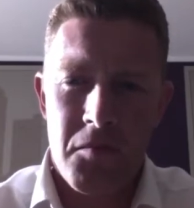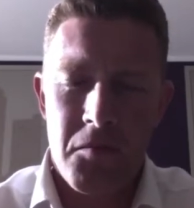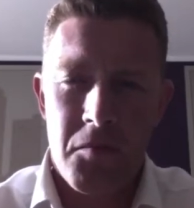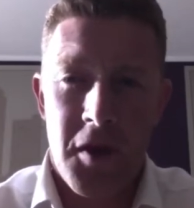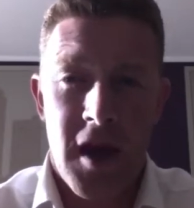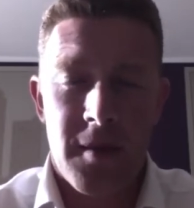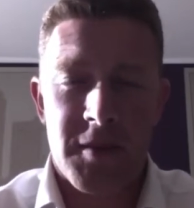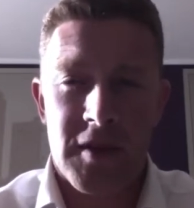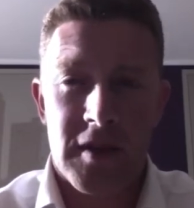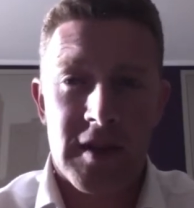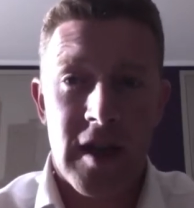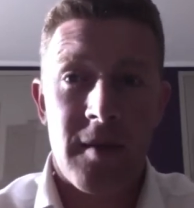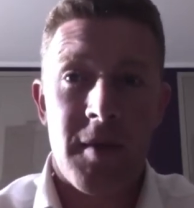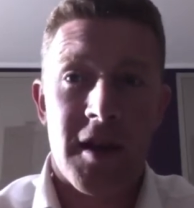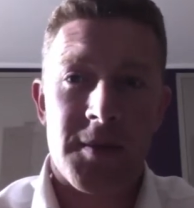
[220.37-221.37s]
perhaps the
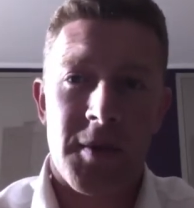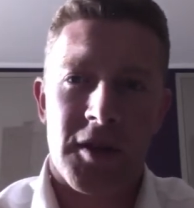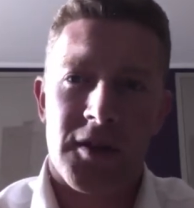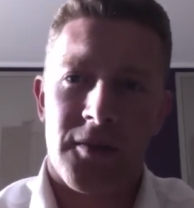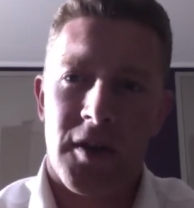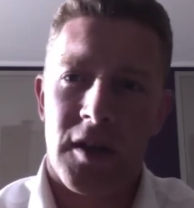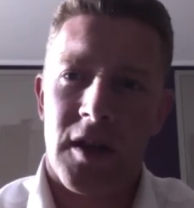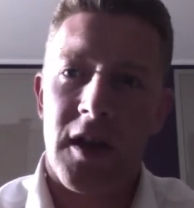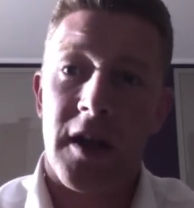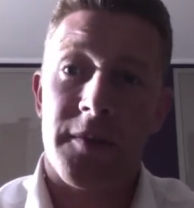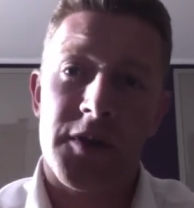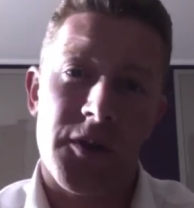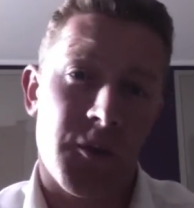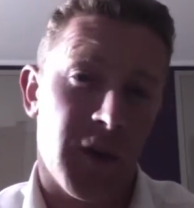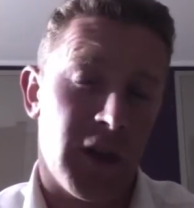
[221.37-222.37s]
same aspect of our
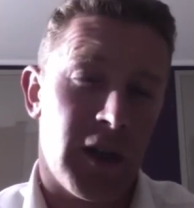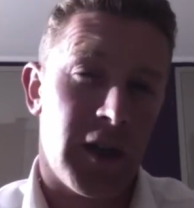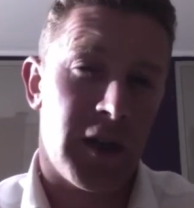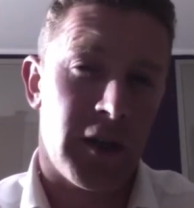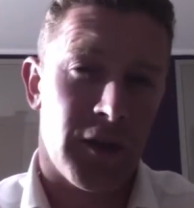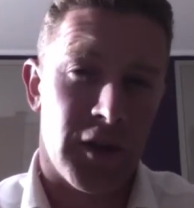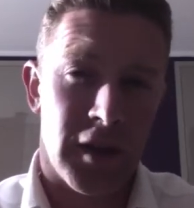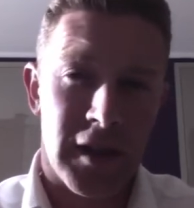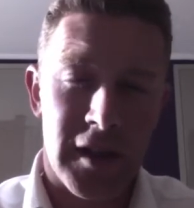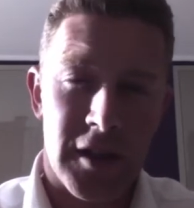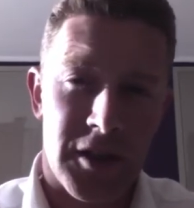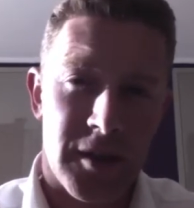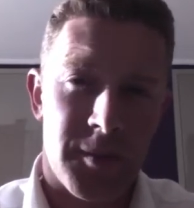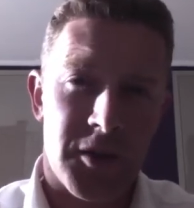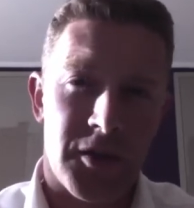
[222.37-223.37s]
lives that we're learning on the
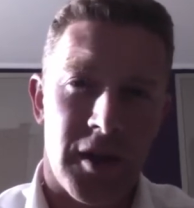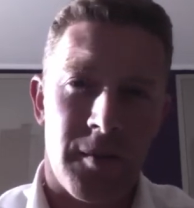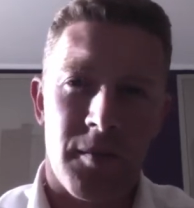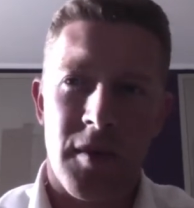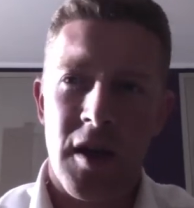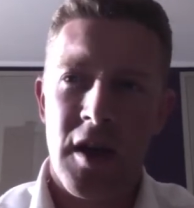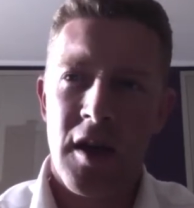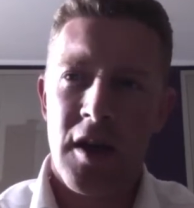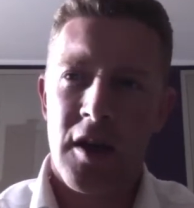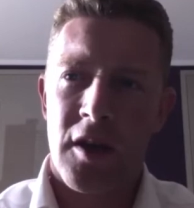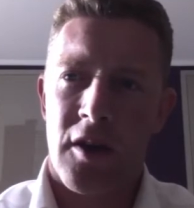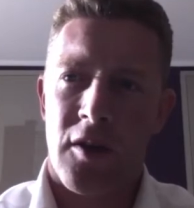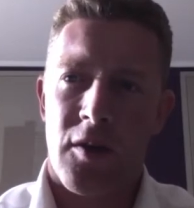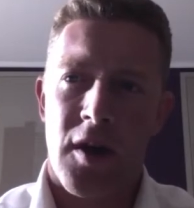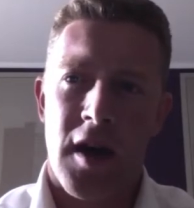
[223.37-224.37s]
leadership stream,
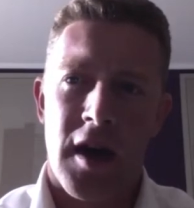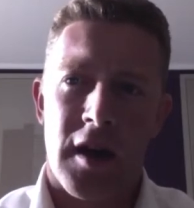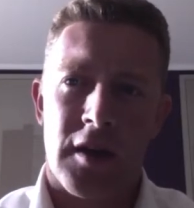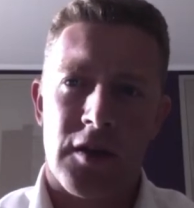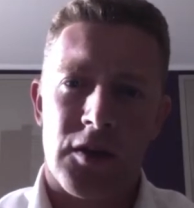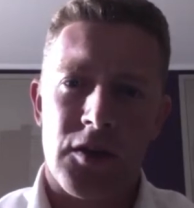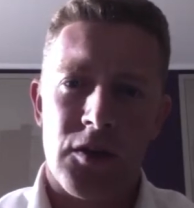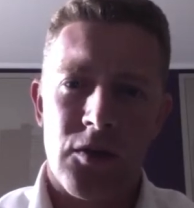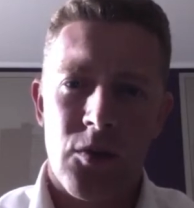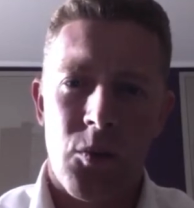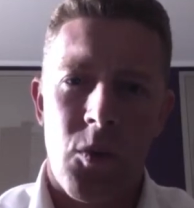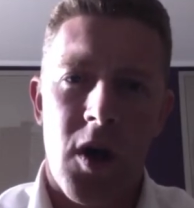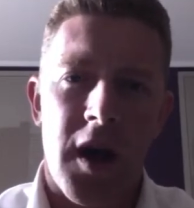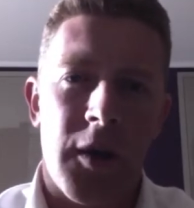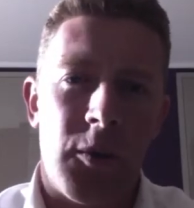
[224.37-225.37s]
and
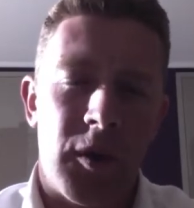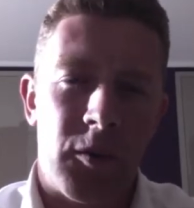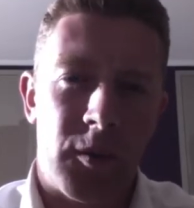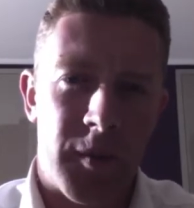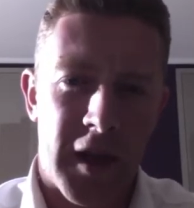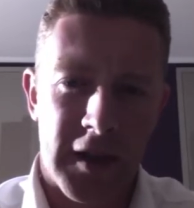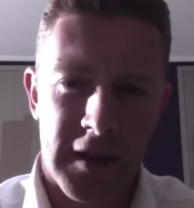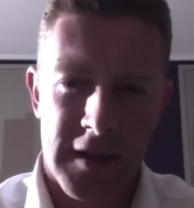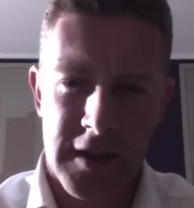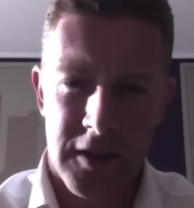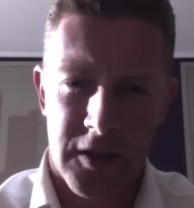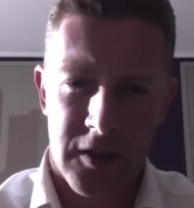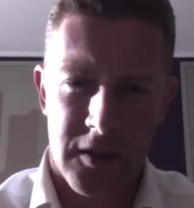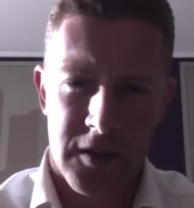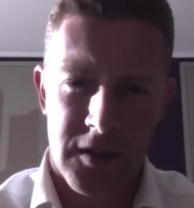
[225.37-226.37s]
why we will make
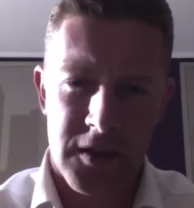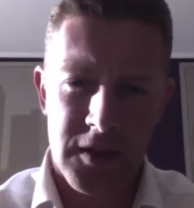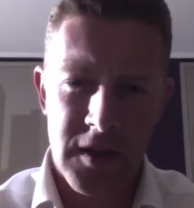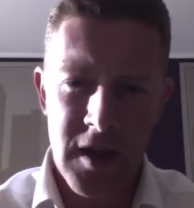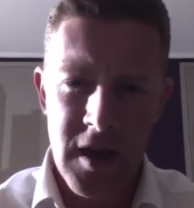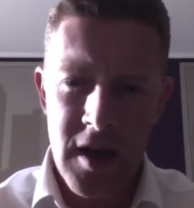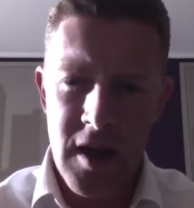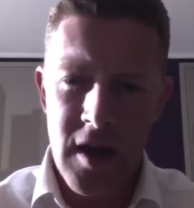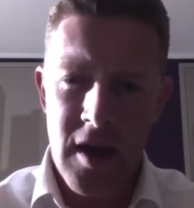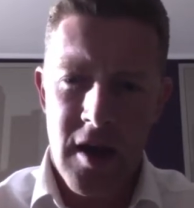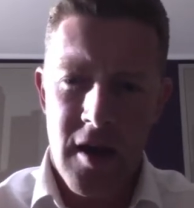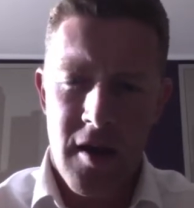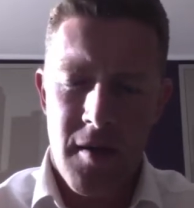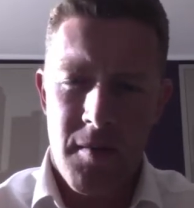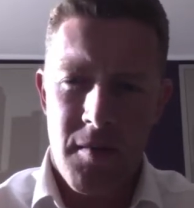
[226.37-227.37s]
decisions
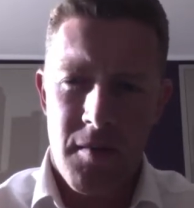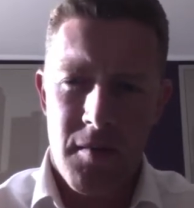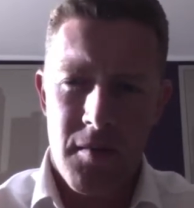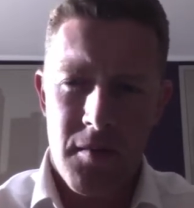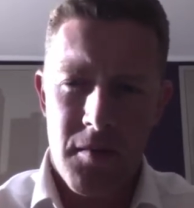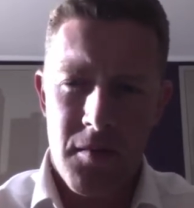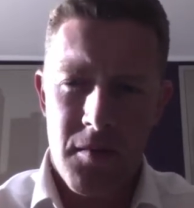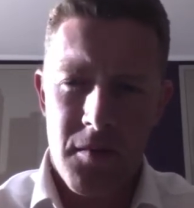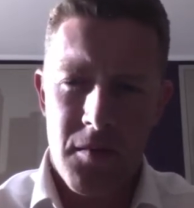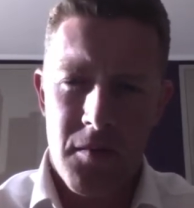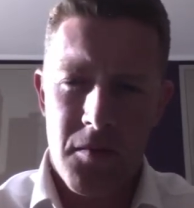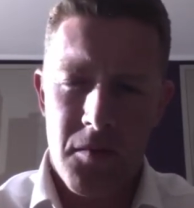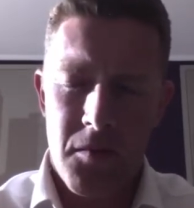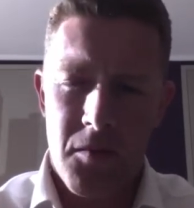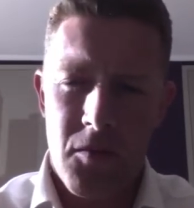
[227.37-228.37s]

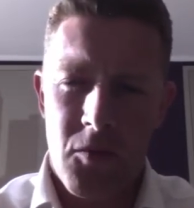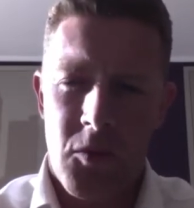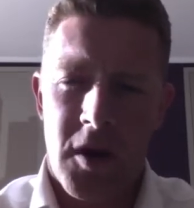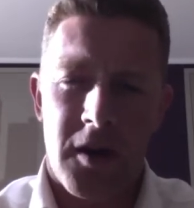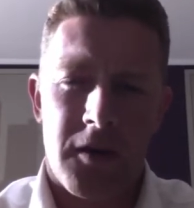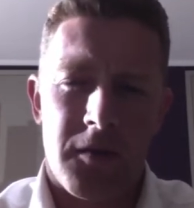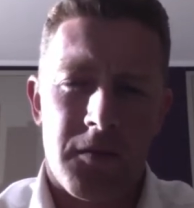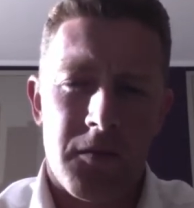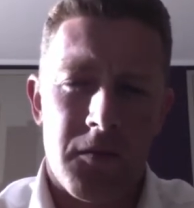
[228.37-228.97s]
when,